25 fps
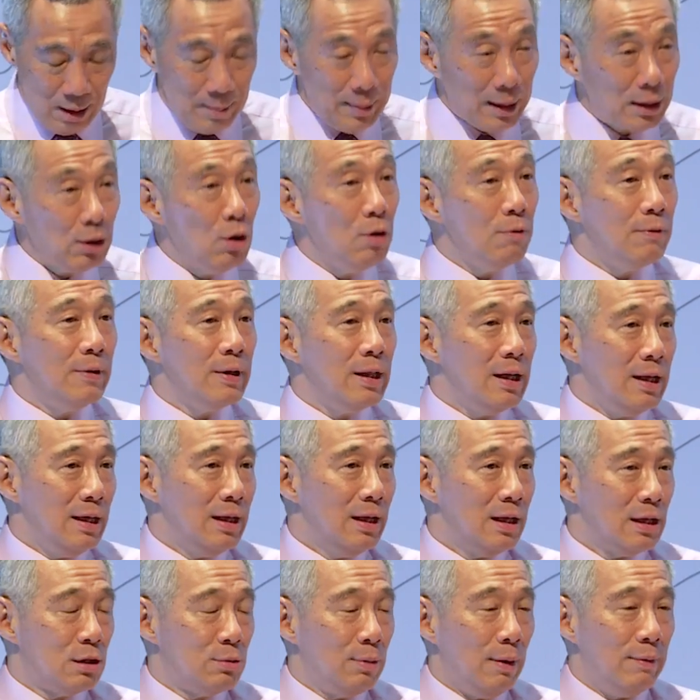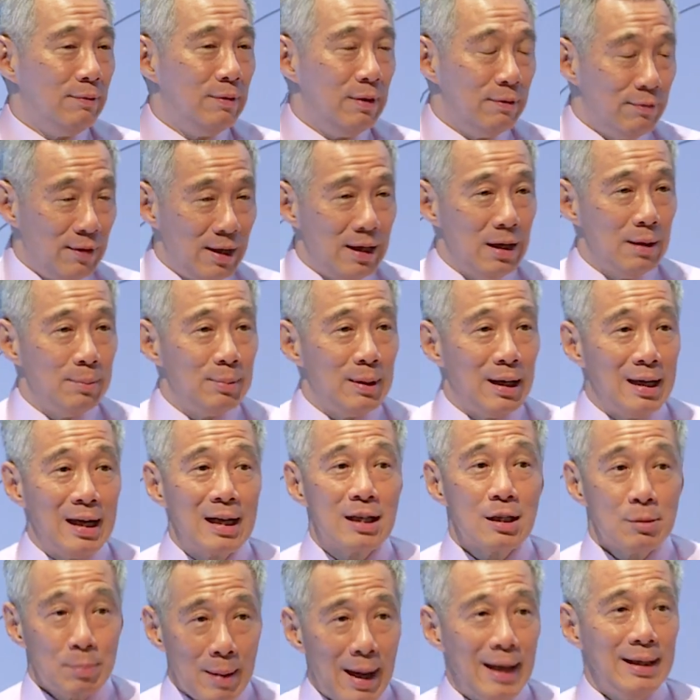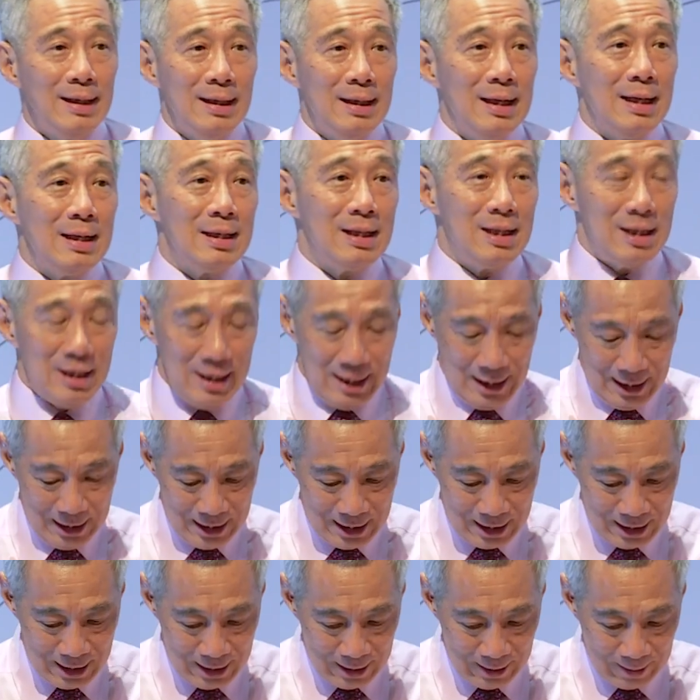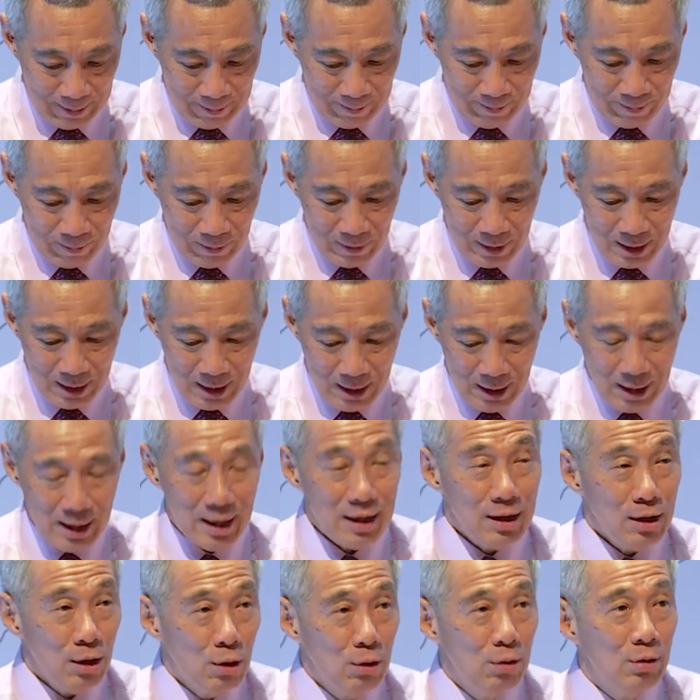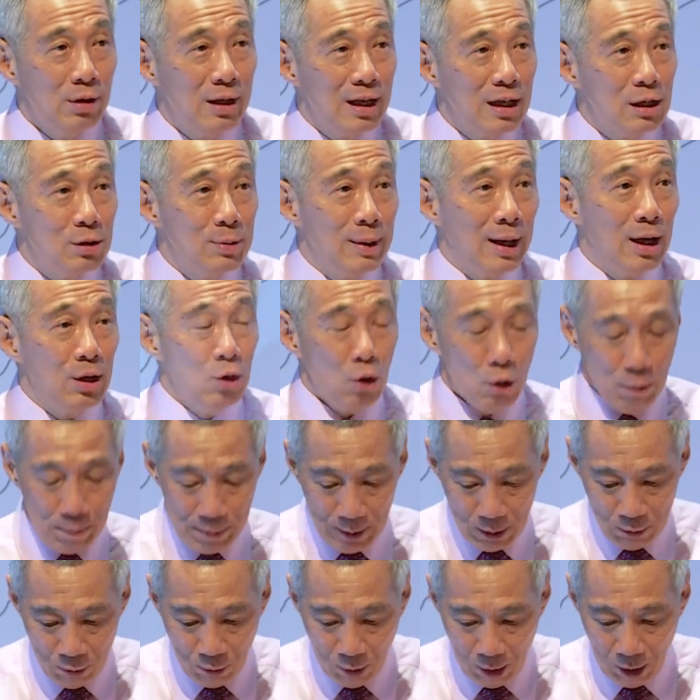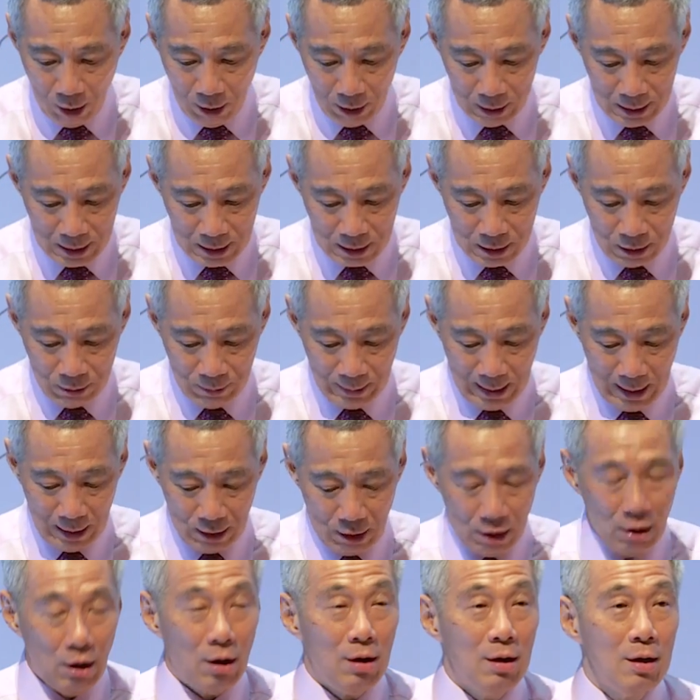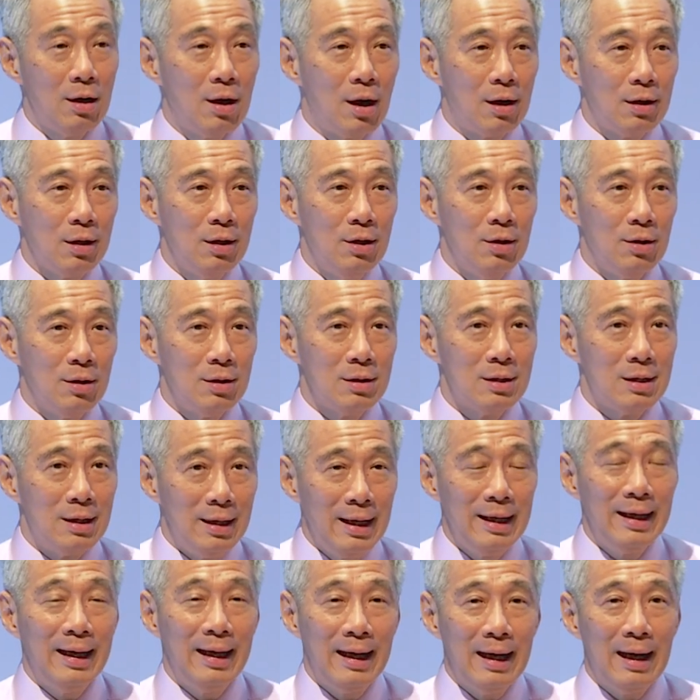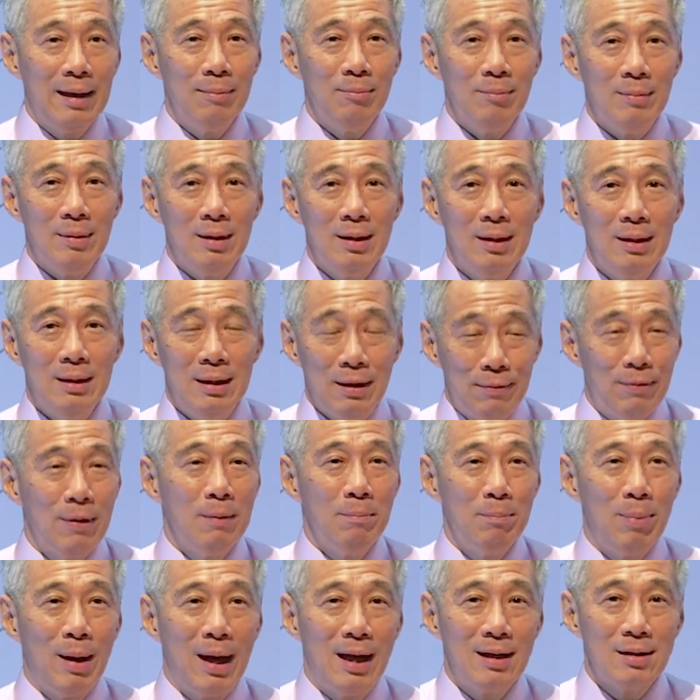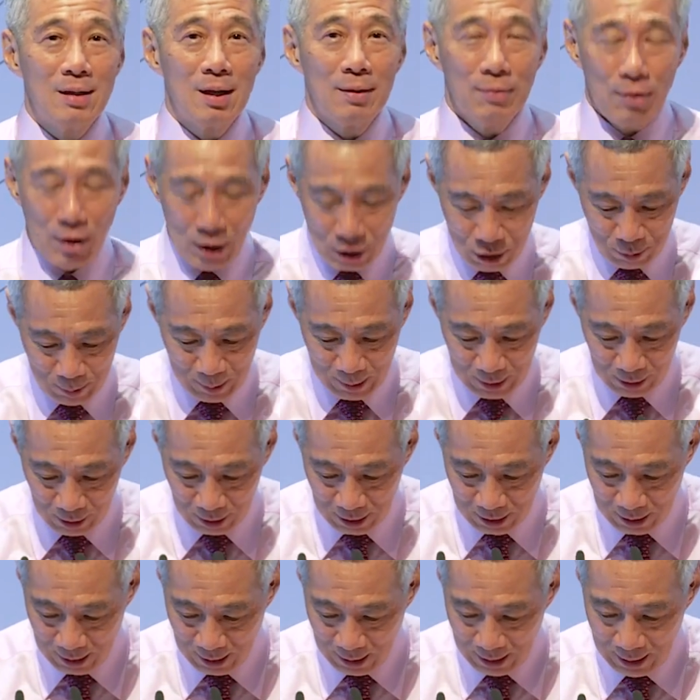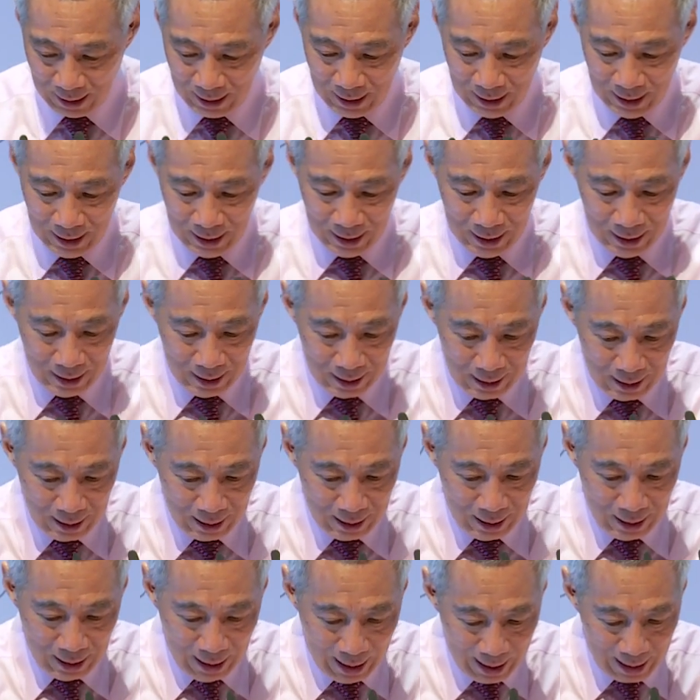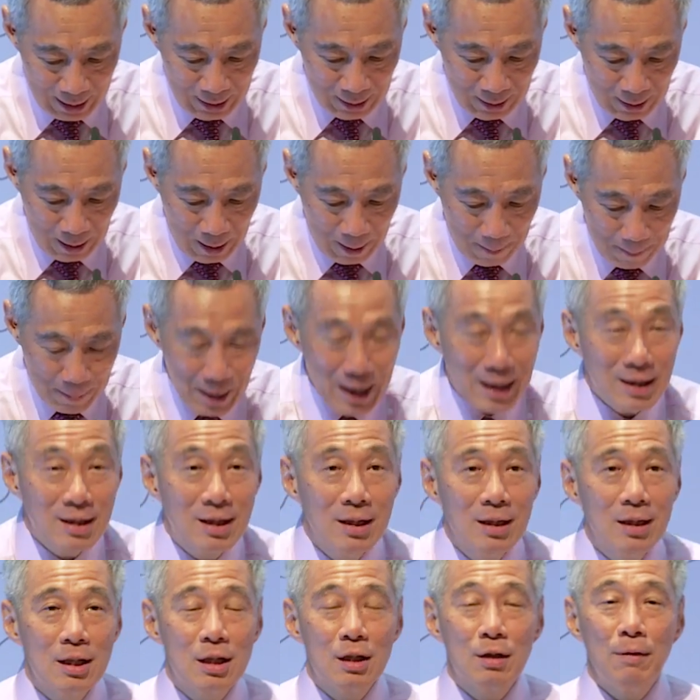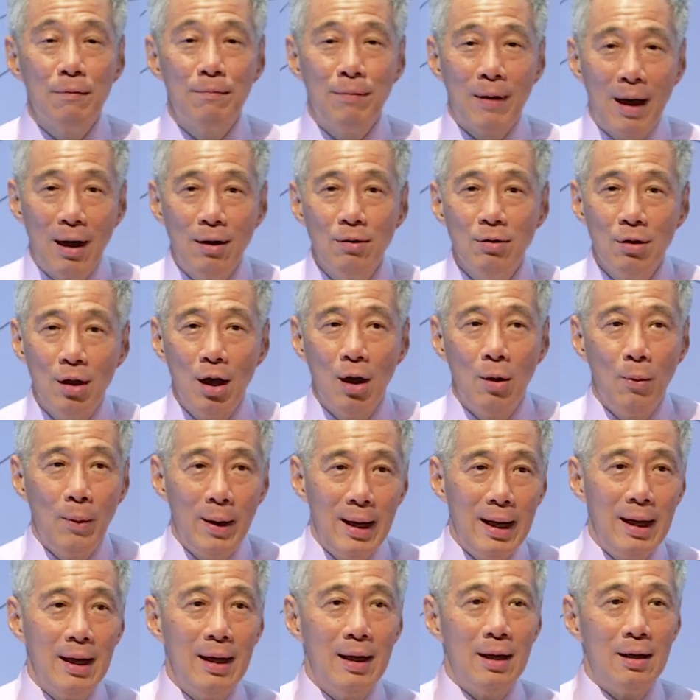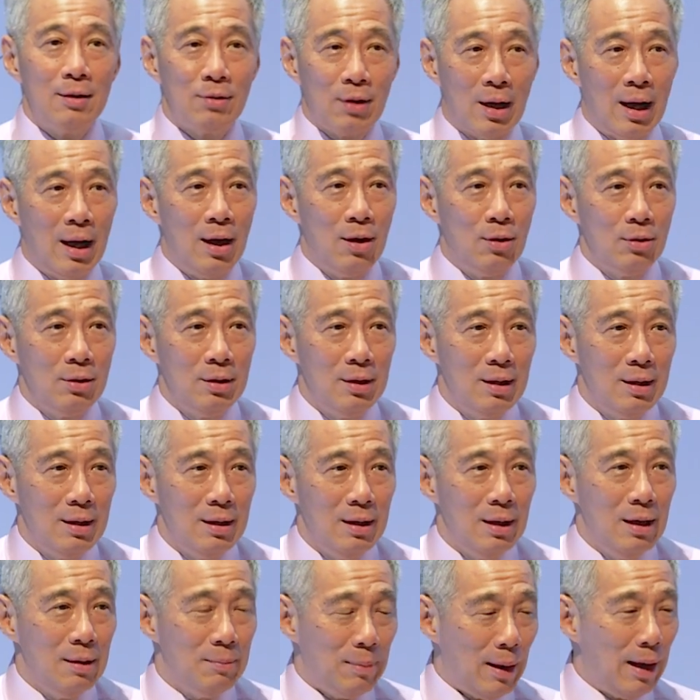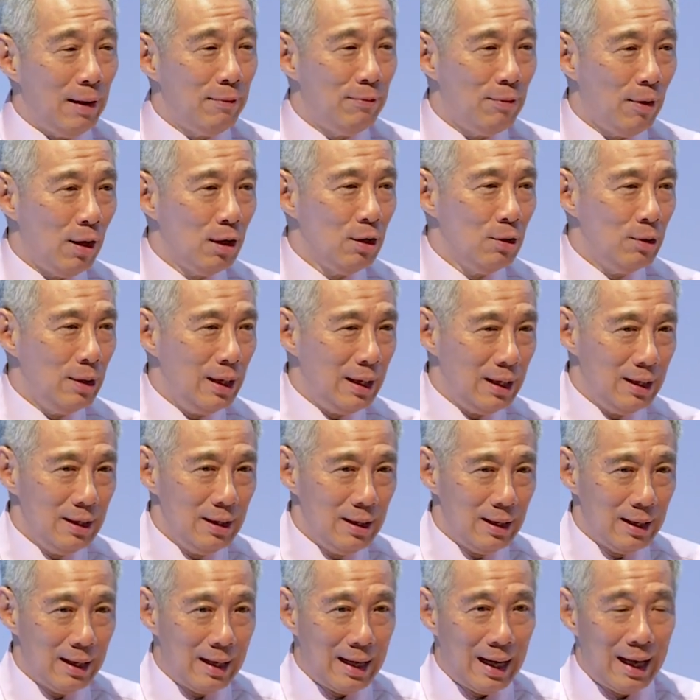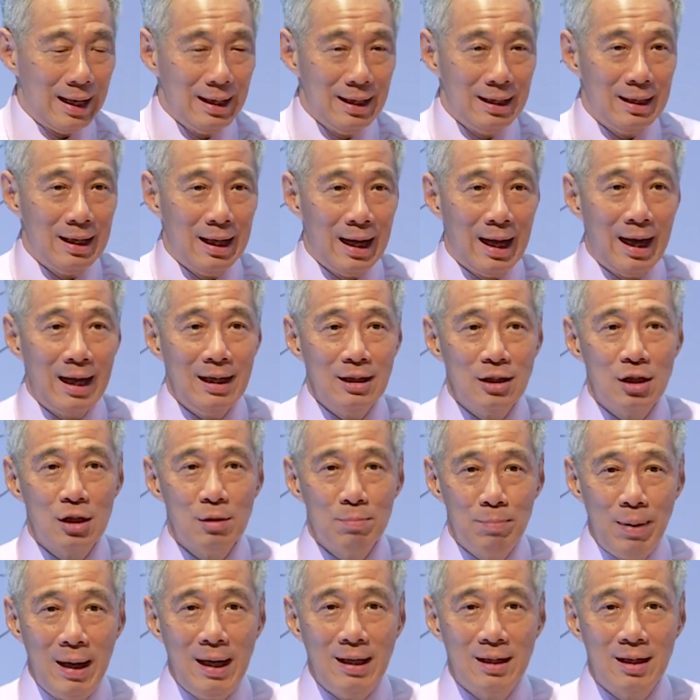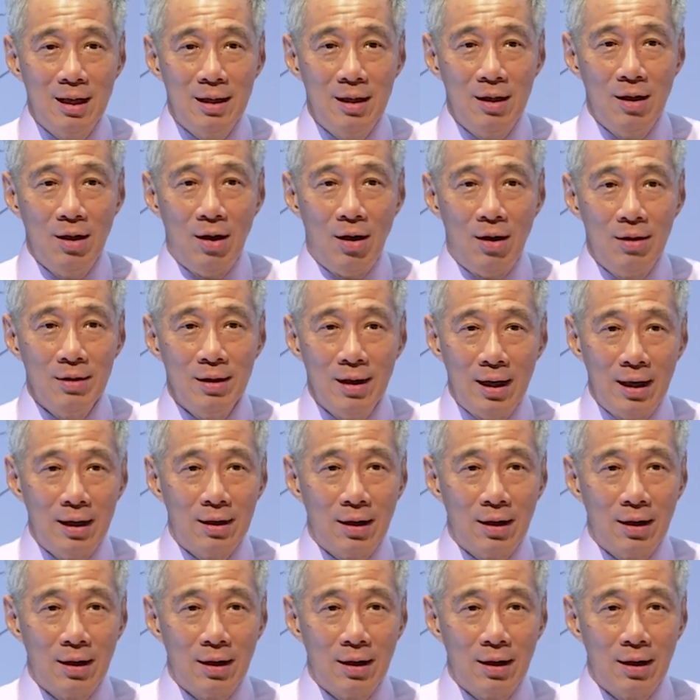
But over the years, we've developed and expanded SGH. In the old days, we had open wards, we had long corridors linking up different parts of hospitals. And patients found their way around by following colored lines painted on the